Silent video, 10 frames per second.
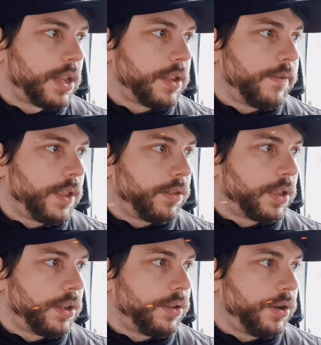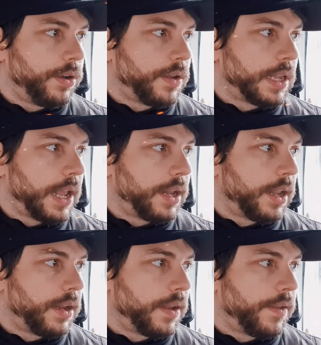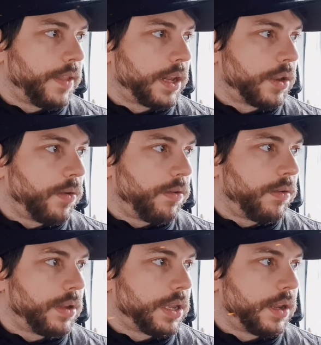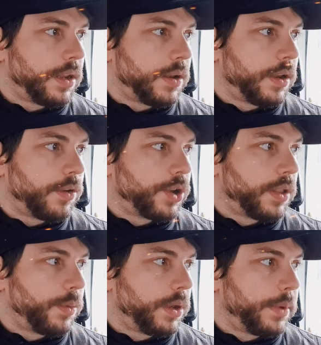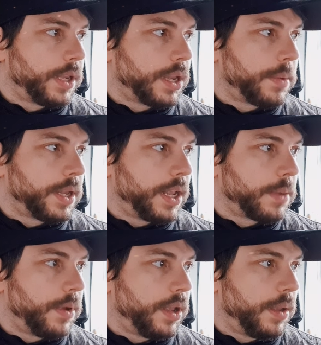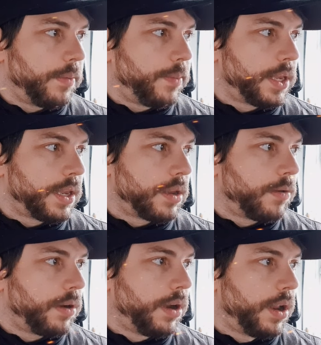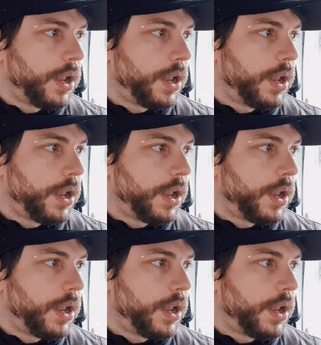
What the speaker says: They'll be looking to reduce that, and that cost usually would be subsidized by a business owner.